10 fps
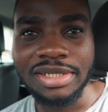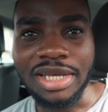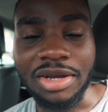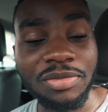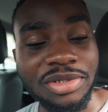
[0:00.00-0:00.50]

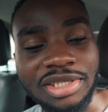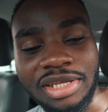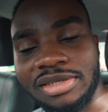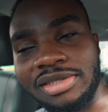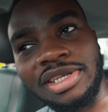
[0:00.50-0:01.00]
I hope it
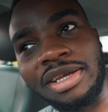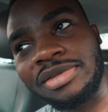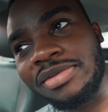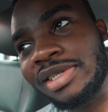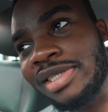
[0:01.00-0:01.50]
starts on
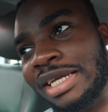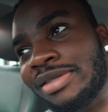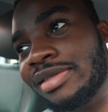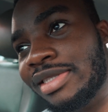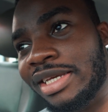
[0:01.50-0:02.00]
time, to be honest.
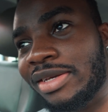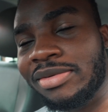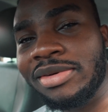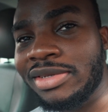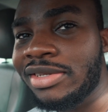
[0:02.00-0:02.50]
I don't think
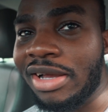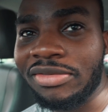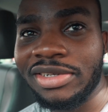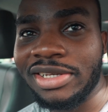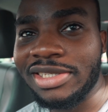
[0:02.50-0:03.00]
it will, you know,
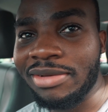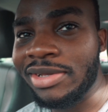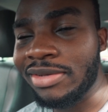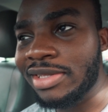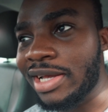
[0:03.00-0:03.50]
African
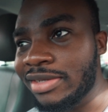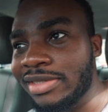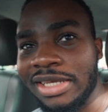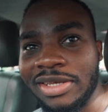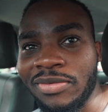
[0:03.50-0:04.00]
time and all that. I
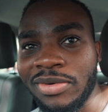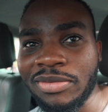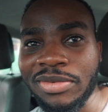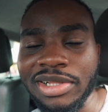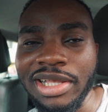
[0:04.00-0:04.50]
don't think it
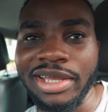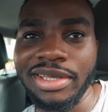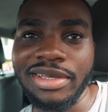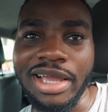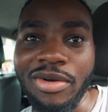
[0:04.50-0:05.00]
will, but
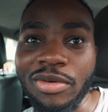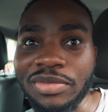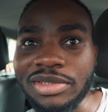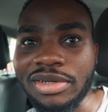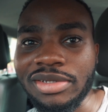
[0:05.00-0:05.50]
like, I
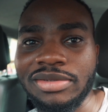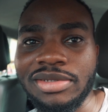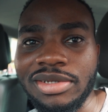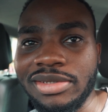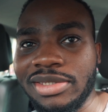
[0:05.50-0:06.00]
hope it
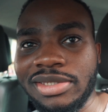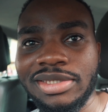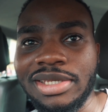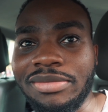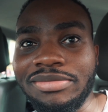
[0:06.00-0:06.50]
does
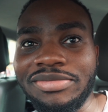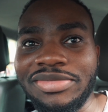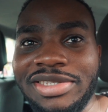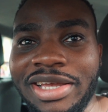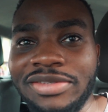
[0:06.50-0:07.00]
because I'm
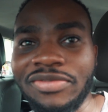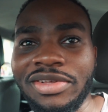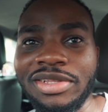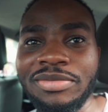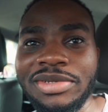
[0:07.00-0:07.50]
starting to
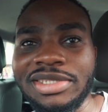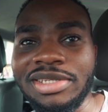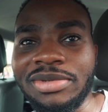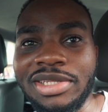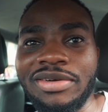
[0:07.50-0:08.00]
feel a little bit
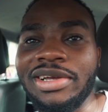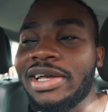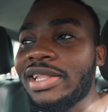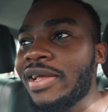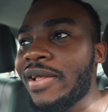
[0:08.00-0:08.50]
sleepy now. I can't